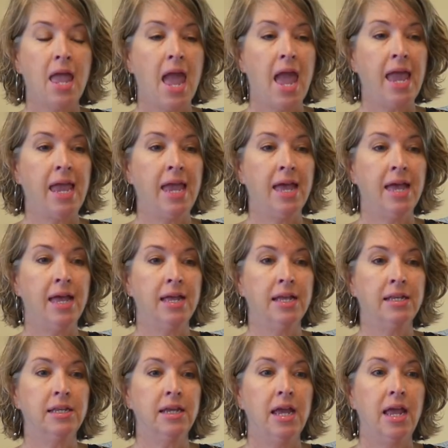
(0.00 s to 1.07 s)

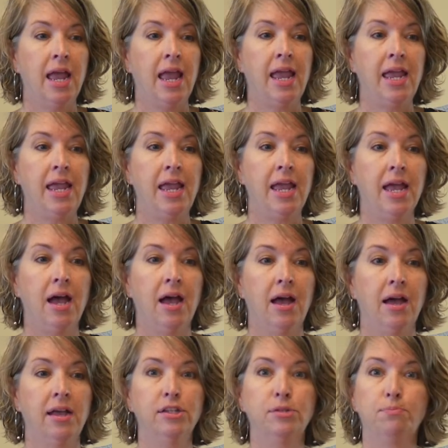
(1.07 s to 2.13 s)
and he
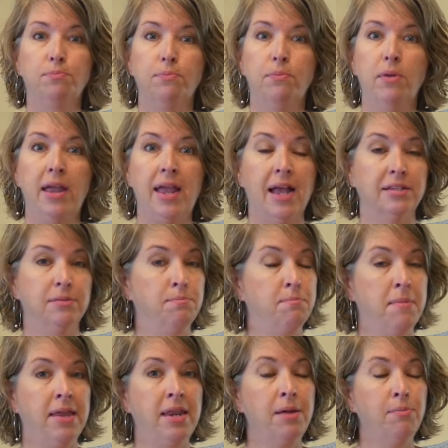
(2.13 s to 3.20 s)
has
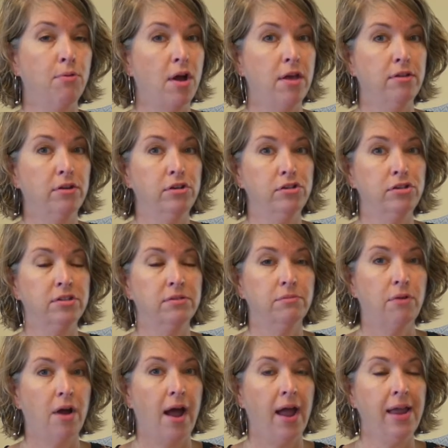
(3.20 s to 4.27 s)
many brothers,
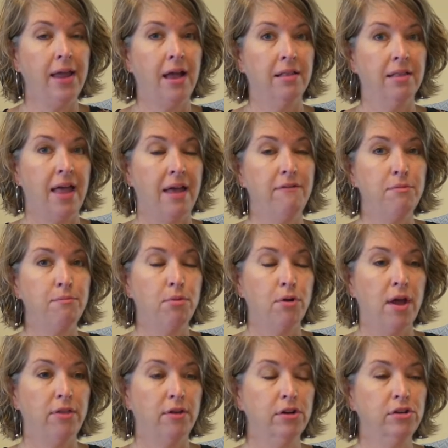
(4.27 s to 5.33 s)
right? 11
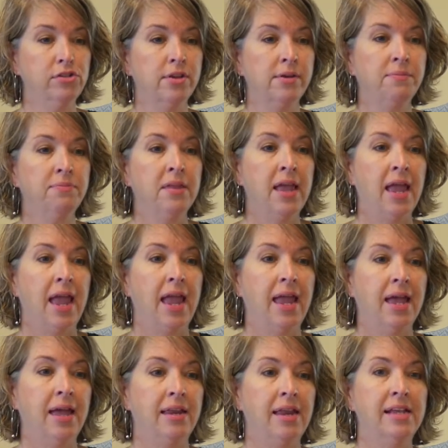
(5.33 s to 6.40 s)
brothers,
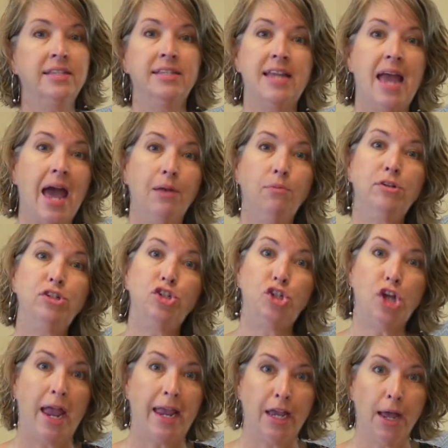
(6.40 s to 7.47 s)
and his dad was
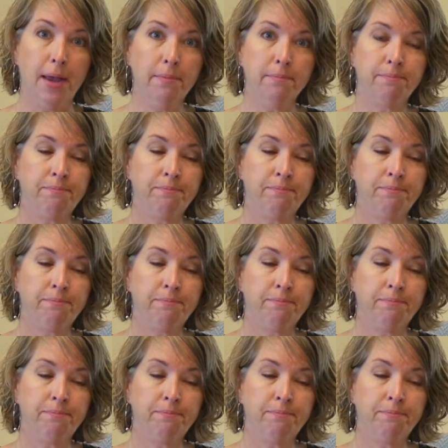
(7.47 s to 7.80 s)
Jacob,